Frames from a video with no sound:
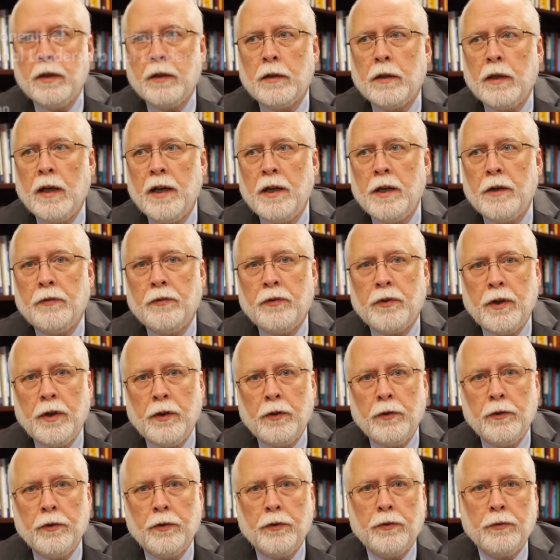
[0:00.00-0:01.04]
kind of
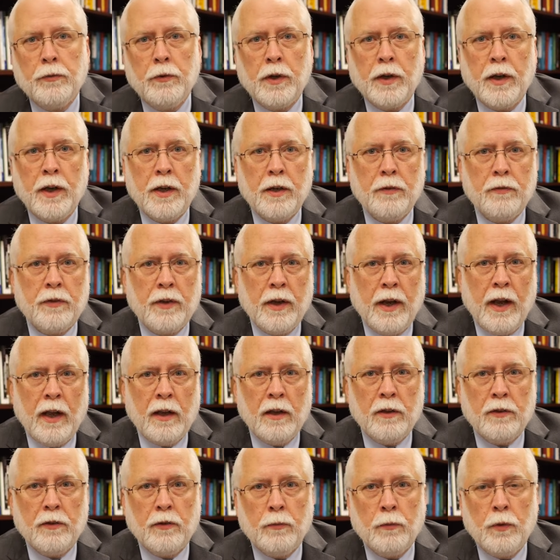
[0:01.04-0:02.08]
skills, what kind of
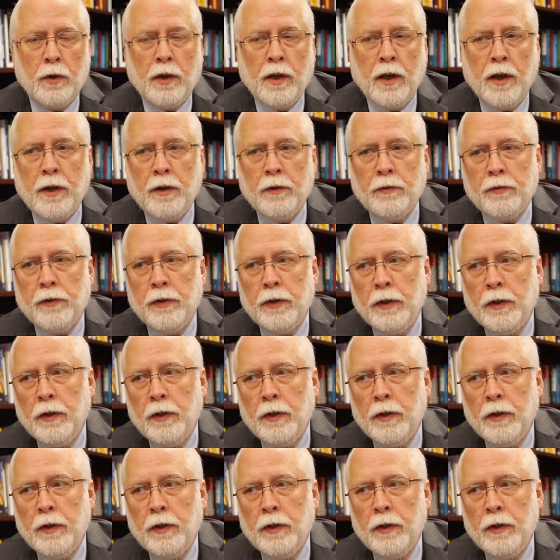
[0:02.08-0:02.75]
talents, what kind of